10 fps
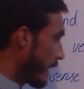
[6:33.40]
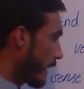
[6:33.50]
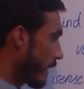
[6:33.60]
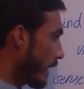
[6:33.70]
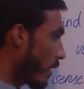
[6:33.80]

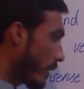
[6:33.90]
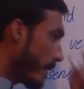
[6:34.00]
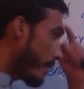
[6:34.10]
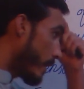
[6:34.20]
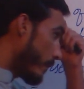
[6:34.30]
Now
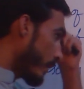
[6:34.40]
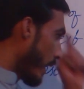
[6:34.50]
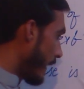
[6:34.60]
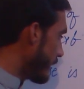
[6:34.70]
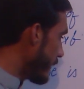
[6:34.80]
remember,
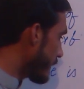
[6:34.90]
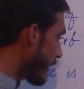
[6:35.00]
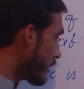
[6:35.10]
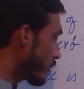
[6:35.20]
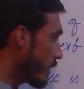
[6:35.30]
in this
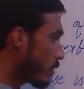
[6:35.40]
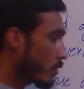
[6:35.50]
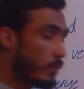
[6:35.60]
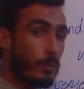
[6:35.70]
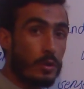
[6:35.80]
case we don't
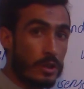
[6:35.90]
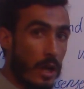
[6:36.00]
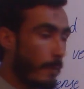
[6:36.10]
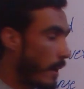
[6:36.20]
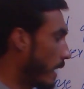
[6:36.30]
put
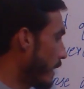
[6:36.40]
comma